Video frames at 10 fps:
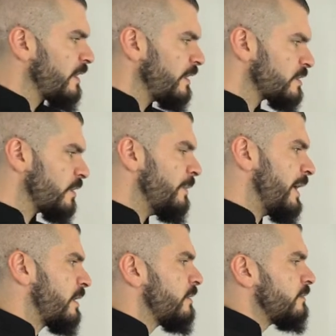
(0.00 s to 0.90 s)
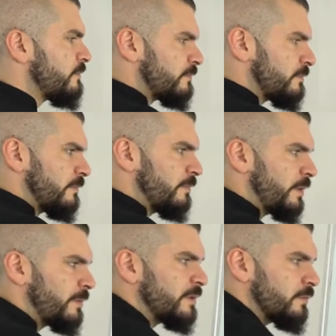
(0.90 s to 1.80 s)
let's go back.
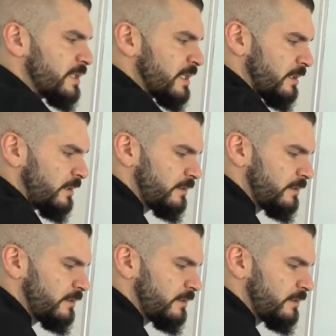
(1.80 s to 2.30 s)
Bourbon and whiskey.